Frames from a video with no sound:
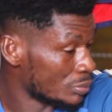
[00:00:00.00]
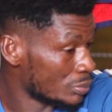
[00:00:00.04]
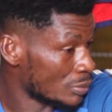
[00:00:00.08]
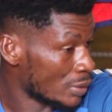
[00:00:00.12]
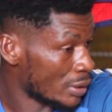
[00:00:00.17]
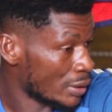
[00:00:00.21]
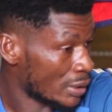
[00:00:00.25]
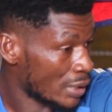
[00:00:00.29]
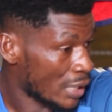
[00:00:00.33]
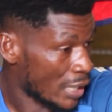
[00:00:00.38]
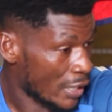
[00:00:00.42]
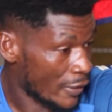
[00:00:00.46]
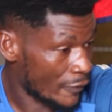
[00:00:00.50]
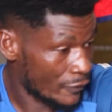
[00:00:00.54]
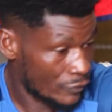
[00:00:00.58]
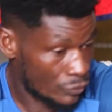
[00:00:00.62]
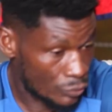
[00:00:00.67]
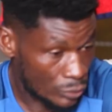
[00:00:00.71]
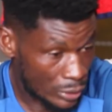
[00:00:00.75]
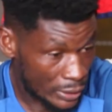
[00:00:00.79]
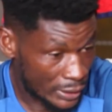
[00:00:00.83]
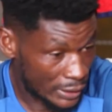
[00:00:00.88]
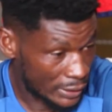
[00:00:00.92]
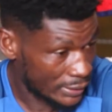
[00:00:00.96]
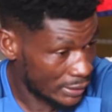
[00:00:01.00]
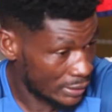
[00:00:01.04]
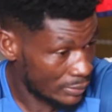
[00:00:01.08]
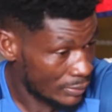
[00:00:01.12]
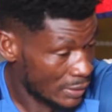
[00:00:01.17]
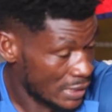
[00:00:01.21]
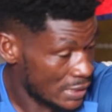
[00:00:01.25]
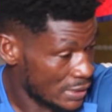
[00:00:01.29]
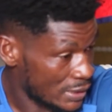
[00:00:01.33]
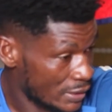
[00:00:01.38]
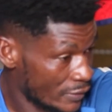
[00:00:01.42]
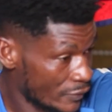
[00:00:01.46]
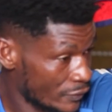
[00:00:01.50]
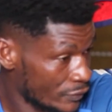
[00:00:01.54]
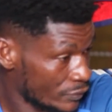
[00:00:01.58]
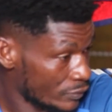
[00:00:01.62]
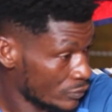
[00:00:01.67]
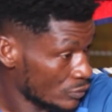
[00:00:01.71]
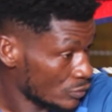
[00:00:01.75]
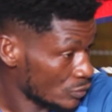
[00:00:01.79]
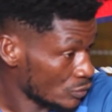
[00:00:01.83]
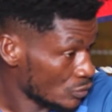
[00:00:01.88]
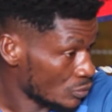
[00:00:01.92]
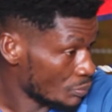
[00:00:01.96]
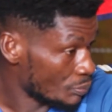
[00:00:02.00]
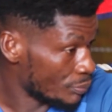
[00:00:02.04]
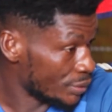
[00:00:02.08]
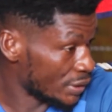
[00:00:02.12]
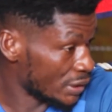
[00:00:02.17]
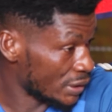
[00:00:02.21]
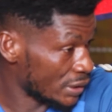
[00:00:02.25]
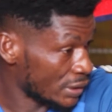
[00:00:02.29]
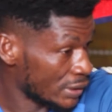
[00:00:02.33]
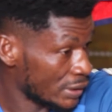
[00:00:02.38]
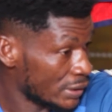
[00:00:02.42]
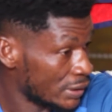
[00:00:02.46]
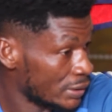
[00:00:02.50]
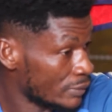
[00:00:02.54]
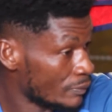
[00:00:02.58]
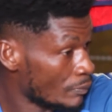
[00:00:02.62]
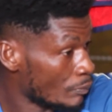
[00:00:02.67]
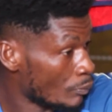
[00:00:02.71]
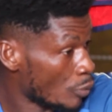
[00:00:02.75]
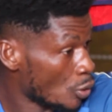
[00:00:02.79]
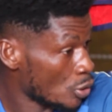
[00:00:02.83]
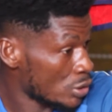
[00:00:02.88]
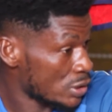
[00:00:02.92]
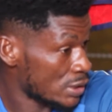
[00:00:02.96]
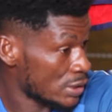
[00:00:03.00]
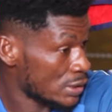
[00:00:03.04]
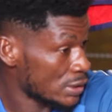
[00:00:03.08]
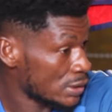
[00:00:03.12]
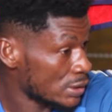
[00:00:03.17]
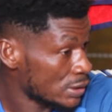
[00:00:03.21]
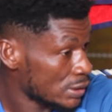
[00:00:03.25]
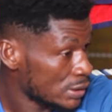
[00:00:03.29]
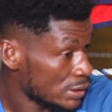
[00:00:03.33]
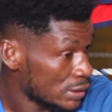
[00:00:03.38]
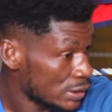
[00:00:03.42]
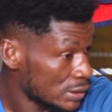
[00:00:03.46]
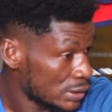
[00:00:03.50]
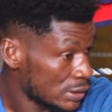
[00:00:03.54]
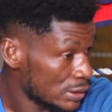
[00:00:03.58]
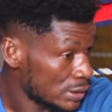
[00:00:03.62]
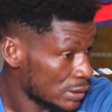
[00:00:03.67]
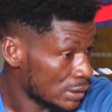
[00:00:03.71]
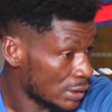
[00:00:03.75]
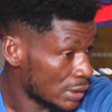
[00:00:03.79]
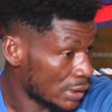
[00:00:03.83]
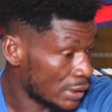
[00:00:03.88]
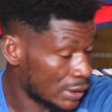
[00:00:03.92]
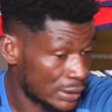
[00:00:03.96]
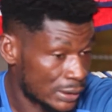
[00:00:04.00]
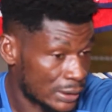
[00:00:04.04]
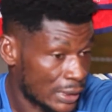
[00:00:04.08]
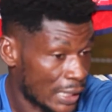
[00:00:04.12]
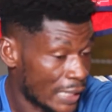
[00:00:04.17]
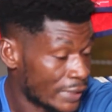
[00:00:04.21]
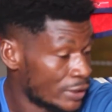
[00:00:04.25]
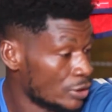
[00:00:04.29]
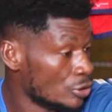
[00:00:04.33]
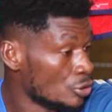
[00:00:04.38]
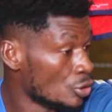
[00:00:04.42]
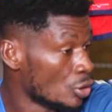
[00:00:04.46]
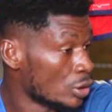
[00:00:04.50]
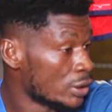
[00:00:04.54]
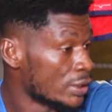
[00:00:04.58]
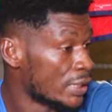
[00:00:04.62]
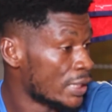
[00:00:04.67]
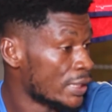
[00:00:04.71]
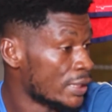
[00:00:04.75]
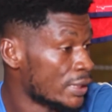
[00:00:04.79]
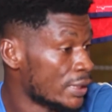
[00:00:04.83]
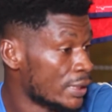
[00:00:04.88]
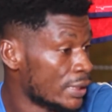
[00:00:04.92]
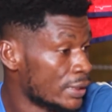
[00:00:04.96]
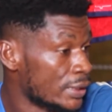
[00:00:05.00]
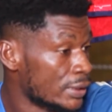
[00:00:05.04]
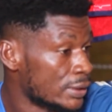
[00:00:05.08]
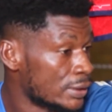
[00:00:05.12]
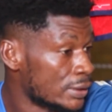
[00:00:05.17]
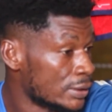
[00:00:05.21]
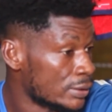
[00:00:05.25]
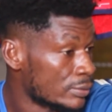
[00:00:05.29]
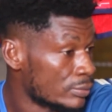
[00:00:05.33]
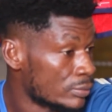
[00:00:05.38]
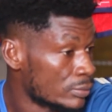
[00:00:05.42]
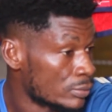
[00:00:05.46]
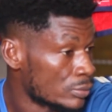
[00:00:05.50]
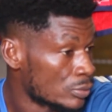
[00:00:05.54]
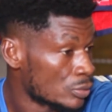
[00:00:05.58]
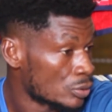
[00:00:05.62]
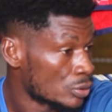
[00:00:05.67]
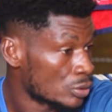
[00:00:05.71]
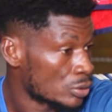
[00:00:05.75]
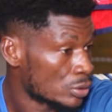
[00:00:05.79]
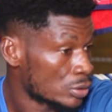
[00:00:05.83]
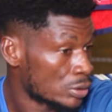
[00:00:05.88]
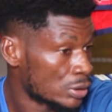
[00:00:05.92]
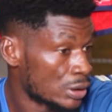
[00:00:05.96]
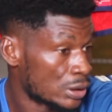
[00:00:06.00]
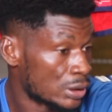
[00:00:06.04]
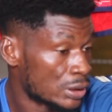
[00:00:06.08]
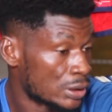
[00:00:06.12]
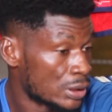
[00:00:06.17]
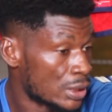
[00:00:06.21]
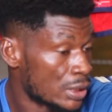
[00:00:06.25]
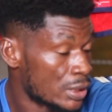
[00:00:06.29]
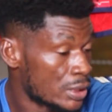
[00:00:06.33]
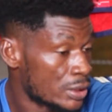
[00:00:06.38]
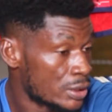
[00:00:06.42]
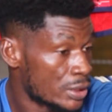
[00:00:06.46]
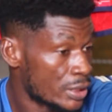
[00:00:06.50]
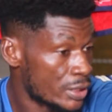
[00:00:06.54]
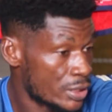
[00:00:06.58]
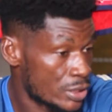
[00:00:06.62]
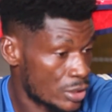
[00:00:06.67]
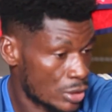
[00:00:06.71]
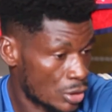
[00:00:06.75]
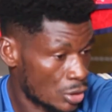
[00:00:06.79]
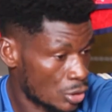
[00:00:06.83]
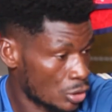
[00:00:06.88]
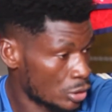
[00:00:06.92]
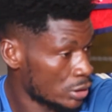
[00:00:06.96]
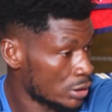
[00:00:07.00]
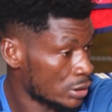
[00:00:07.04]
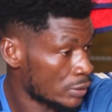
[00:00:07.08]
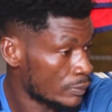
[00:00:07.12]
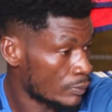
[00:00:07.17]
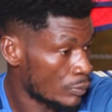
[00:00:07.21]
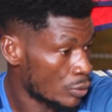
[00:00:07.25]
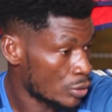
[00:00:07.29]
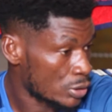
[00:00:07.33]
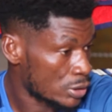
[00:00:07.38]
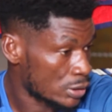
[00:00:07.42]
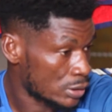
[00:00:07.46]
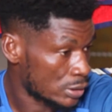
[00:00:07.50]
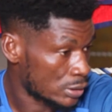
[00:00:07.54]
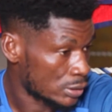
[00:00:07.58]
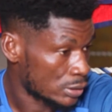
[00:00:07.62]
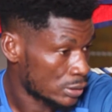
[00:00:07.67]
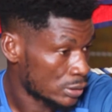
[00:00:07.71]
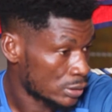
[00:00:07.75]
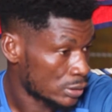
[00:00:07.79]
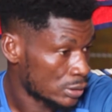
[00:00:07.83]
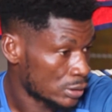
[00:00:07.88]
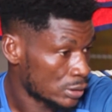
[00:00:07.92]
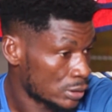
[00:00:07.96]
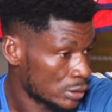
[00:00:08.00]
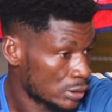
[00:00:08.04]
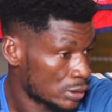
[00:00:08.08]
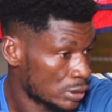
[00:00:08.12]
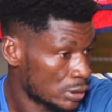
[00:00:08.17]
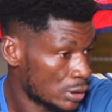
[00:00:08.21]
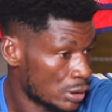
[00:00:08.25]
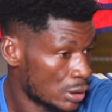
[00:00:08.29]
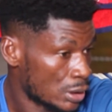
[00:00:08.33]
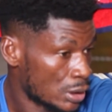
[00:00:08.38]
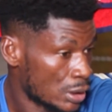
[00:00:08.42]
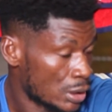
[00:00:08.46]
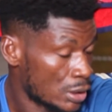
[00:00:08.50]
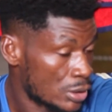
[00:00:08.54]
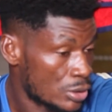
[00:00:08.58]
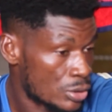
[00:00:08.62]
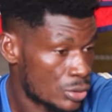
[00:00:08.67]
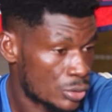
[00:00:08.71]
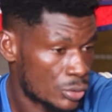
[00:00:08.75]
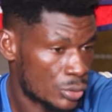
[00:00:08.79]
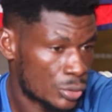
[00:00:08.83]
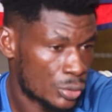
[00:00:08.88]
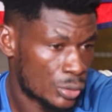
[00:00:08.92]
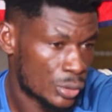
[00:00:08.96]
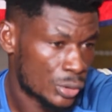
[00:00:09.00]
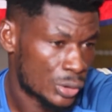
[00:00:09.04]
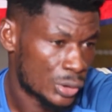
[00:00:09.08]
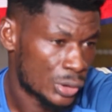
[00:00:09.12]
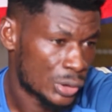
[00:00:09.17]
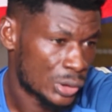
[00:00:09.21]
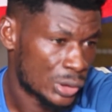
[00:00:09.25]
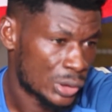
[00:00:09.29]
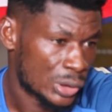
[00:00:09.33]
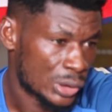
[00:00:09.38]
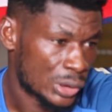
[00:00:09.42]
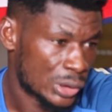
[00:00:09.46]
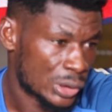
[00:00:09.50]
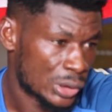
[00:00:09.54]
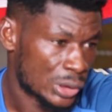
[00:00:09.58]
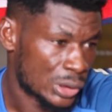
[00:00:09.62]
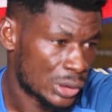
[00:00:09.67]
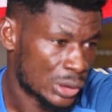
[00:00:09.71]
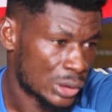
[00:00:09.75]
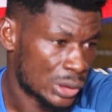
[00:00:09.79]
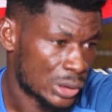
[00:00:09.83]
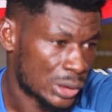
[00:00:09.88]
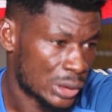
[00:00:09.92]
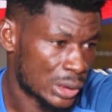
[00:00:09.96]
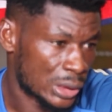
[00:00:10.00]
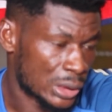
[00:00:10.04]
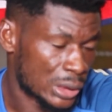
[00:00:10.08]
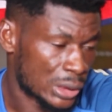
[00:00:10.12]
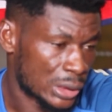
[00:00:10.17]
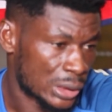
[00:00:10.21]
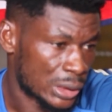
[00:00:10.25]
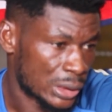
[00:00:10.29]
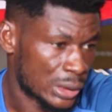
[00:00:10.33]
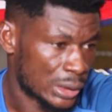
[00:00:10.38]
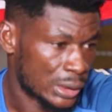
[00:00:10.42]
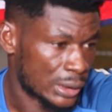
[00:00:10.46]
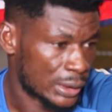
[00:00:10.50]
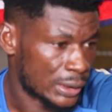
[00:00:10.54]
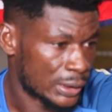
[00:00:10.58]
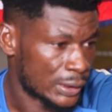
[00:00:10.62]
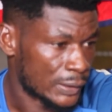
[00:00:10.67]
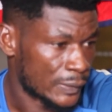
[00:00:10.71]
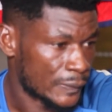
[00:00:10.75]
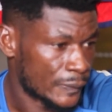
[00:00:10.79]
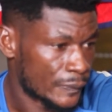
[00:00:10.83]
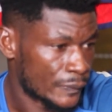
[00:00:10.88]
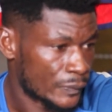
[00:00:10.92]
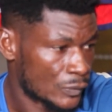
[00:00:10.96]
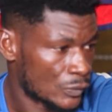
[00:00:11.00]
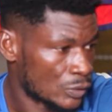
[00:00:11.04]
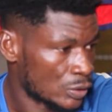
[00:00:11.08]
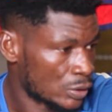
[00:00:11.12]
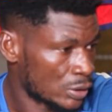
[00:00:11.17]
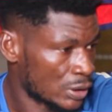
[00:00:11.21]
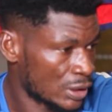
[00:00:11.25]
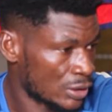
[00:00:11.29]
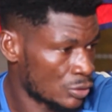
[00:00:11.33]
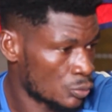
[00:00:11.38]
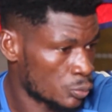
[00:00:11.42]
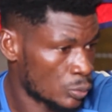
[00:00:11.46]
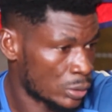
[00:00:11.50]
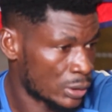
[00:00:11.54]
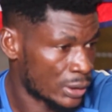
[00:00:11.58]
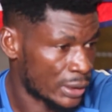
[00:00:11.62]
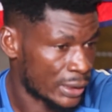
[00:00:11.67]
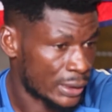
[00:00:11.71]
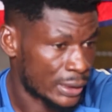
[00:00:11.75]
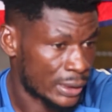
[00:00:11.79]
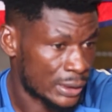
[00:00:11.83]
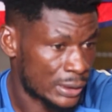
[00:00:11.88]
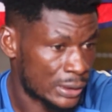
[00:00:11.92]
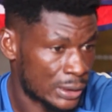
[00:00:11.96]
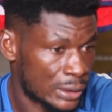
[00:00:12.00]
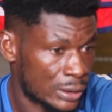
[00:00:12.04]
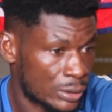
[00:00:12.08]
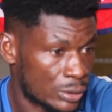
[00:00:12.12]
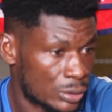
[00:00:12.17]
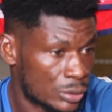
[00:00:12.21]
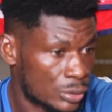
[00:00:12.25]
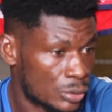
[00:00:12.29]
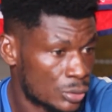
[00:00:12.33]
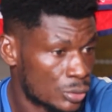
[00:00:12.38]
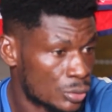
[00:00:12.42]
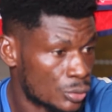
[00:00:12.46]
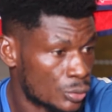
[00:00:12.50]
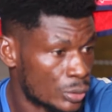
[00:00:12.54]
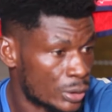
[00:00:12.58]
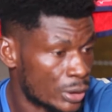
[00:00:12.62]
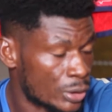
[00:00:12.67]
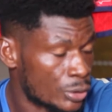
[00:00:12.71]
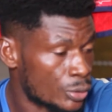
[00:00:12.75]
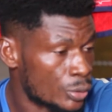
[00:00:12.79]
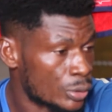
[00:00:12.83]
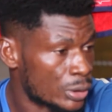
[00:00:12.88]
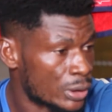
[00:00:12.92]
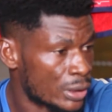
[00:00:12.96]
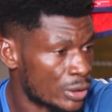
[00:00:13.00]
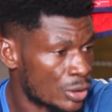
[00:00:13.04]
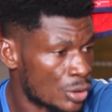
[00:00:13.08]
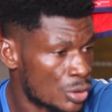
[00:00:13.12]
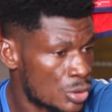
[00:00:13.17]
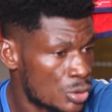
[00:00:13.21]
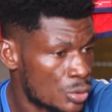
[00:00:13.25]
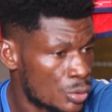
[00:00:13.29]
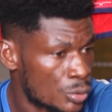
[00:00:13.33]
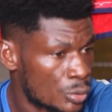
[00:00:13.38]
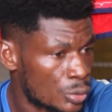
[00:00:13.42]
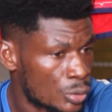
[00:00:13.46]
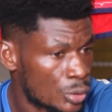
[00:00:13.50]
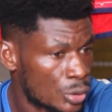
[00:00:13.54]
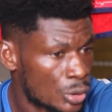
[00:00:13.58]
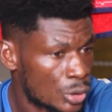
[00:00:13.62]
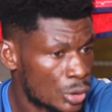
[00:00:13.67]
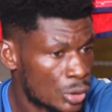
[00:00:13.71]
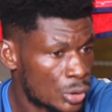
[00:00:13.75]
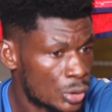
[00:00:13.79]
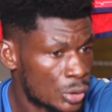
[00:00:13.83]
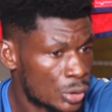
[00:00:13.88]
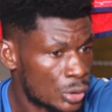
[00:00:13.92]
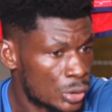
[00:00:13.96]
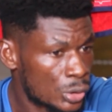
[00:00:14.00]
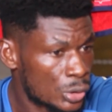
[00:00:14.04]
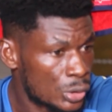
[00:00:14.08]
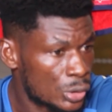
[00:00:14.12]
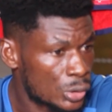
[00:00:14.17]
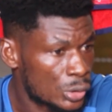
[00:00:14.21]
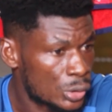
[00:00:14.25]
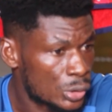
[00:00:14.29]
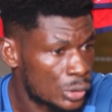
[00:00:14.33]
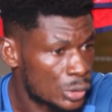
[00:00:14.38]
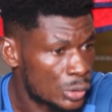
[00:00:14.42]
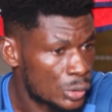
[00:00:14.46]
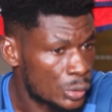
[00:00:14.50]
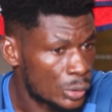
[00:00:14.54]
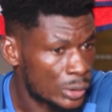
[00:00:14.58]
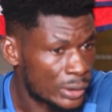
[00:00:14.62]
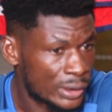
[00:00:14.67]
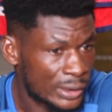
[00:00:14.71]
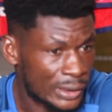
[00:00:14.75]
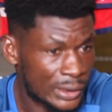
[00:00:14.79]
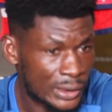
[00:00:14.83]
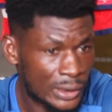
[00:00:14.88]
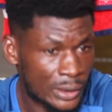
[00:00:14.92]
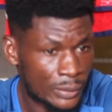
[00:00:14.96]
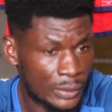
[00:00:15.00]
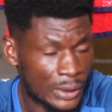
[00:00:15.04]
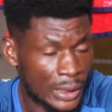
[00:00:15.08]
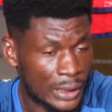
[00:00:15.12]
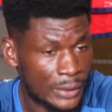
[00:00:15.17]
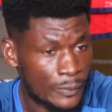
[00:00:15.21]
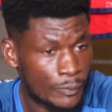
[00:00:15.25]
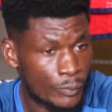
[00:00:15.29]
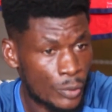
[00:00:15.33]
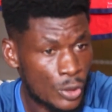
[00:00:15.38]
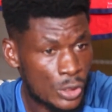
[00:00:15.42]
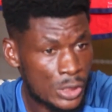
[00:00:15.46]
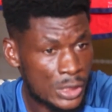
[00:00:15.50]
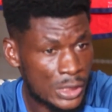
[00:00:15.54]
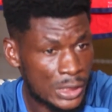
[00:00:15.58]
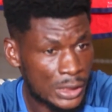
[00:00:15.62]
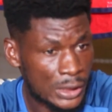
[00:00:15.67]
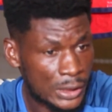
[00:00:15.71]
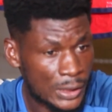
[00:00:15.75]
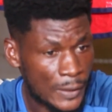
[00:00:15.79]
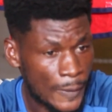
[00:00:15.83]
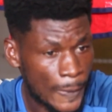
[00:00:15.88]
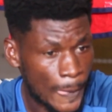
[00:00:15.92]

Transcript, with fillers: uh, i've regretted myself being in boxing and i did not gain anything there, there is a lot in boxing and so uh, that's what i can say to the youth and also to tell them that boxing